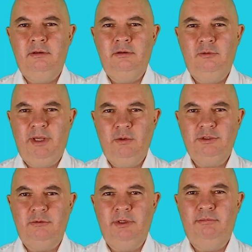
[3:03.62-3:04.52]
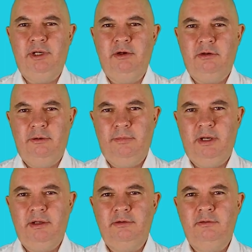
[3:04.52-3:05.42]
You may also be
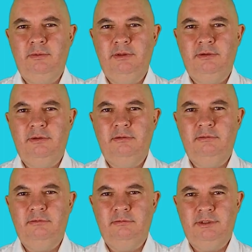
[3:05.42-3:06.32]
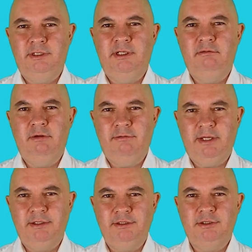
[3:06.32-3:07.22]
preoccupied with seeking
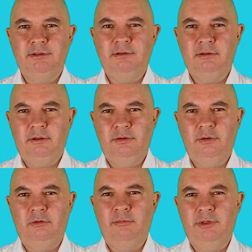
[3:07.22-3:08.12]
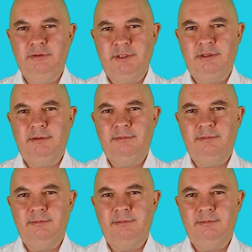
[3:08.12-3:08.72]
revenge on your abuser.